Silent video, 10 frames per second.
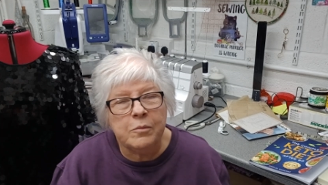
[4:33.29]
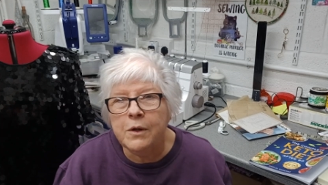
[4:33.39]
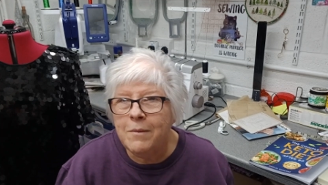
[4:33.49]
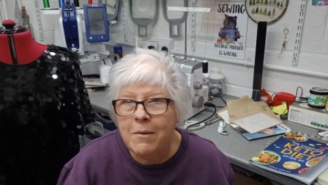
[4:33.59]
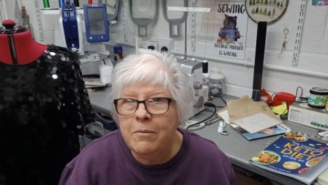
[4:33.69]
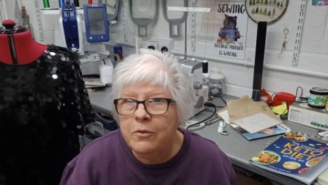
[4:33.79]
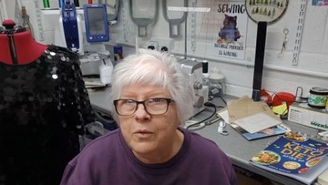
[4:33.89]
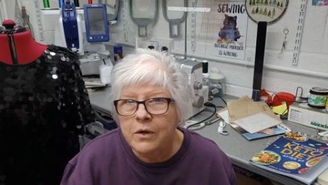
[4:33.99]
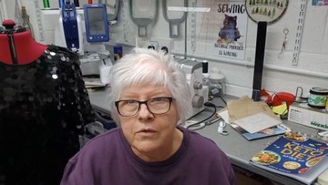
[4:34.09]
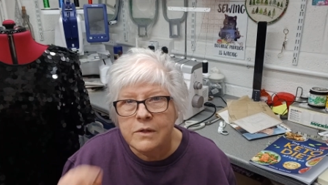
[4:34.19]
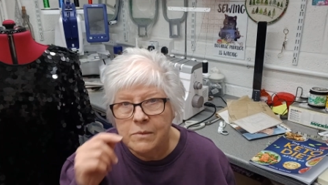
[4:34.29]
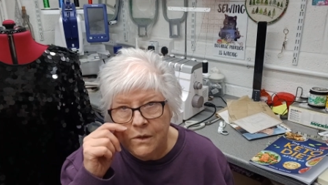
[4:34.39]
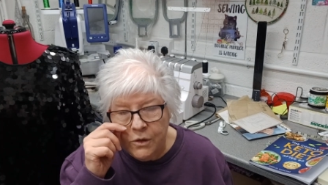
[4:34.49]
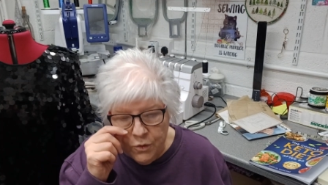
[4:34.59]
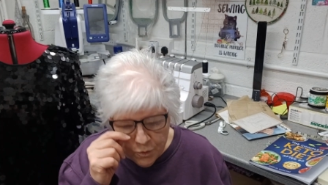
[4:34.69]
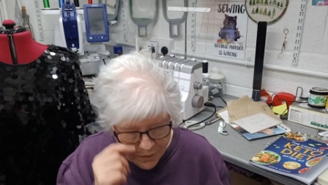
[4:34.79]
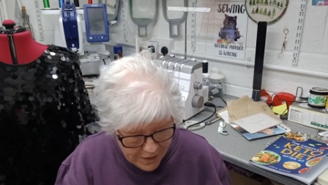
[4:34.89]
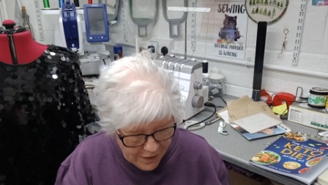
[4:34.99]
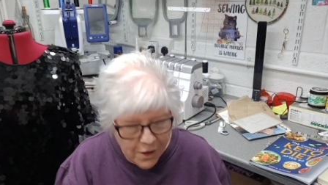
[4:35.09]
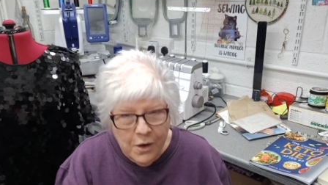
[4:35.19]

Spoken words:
point, maybe between Christmas and New Year,